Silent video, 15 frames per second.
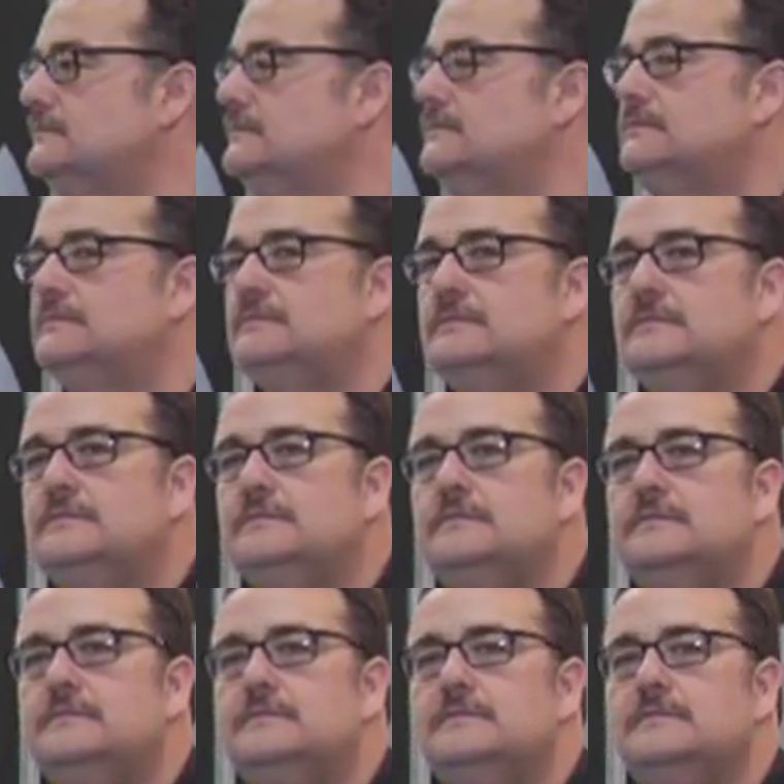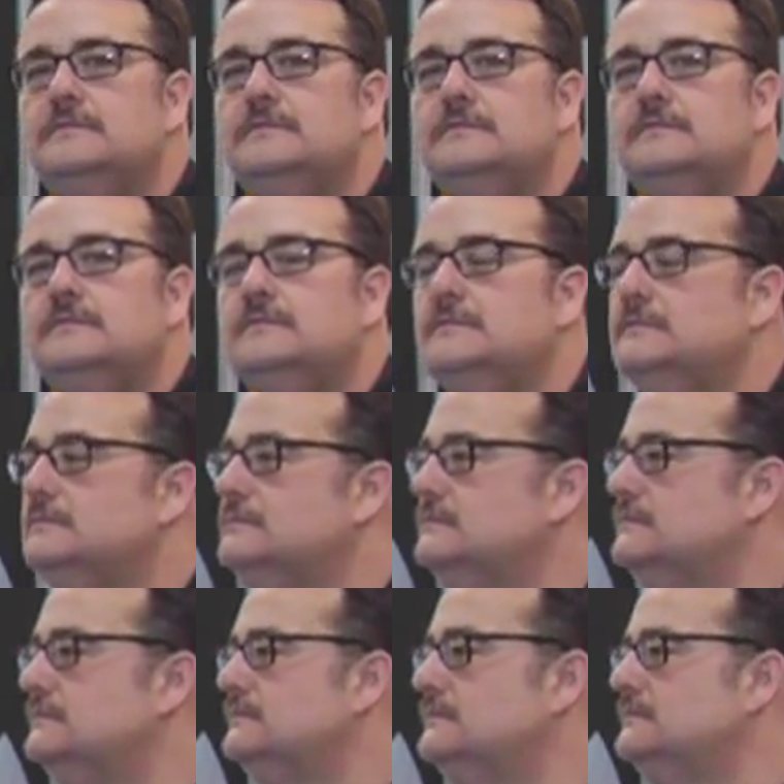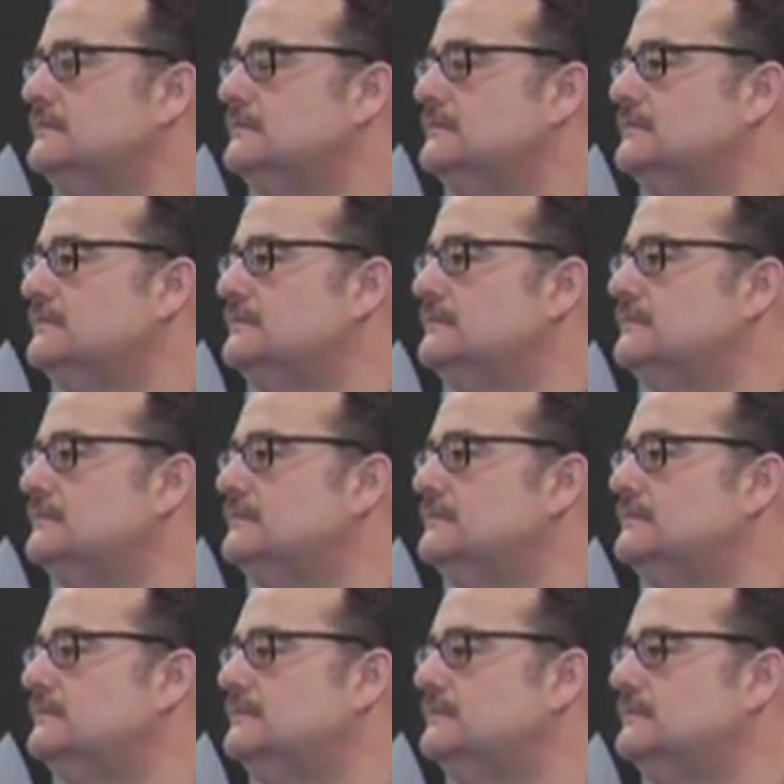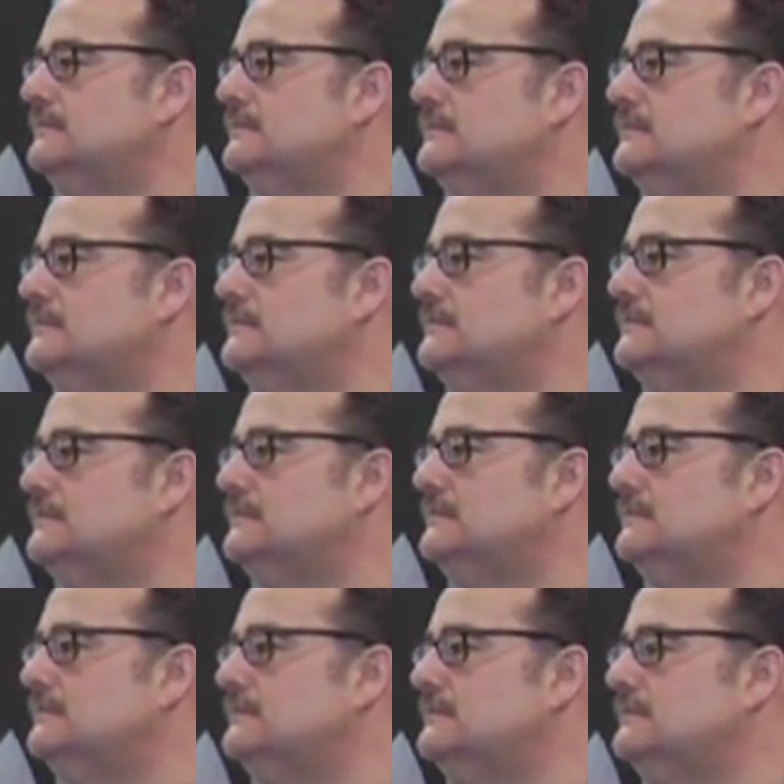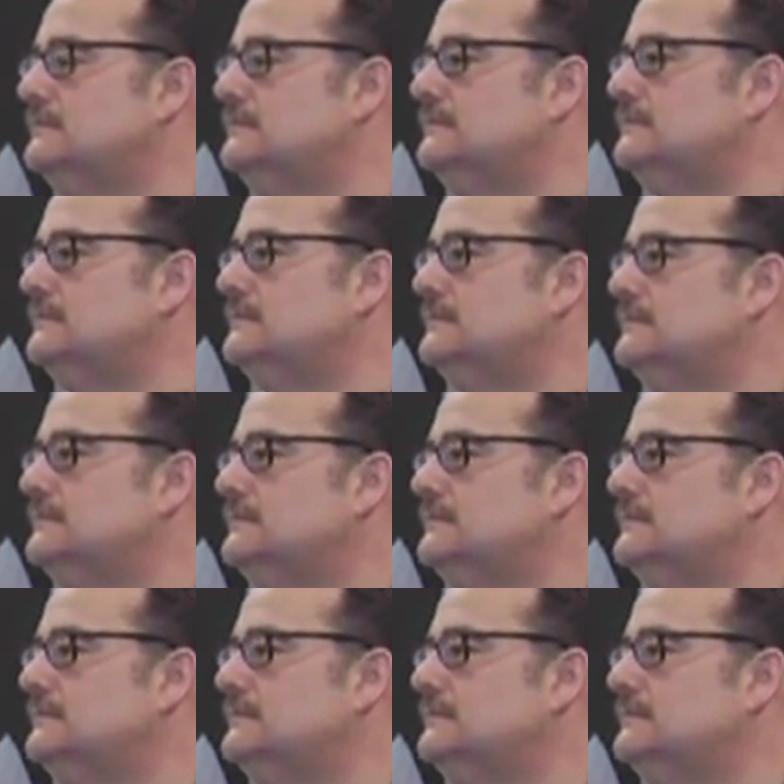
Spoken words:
(silent)